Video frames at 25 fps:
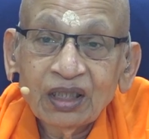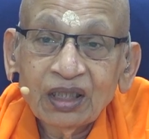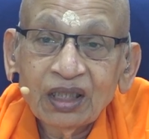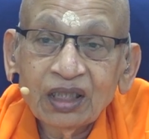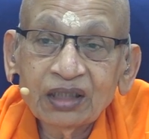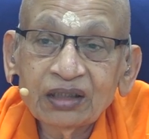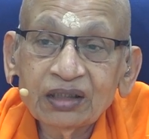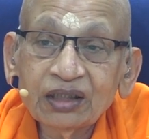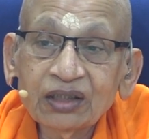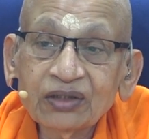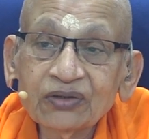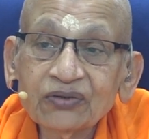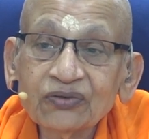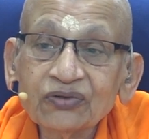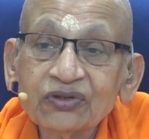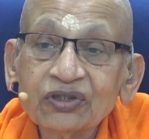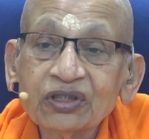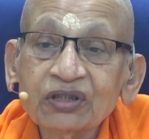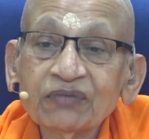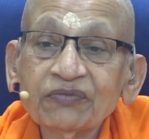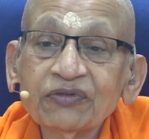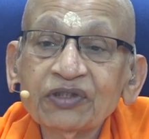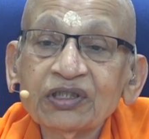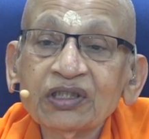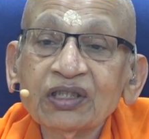Anya
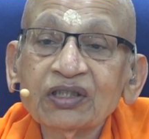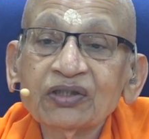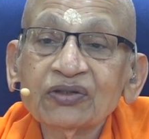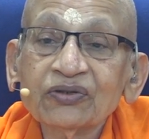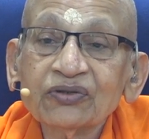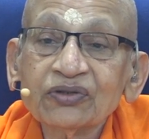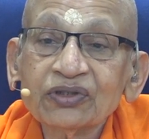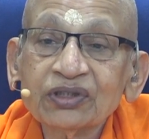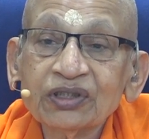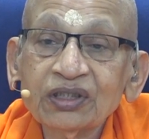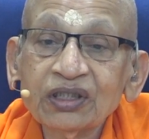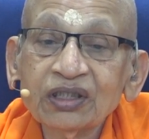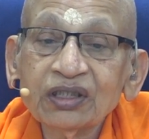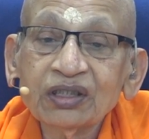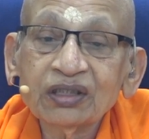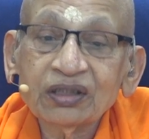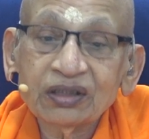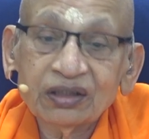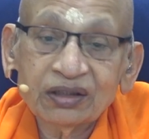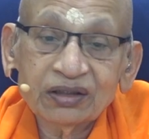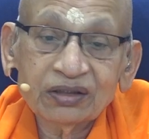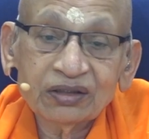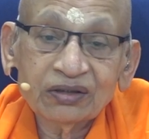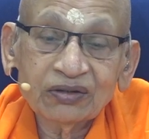drushti means a drushti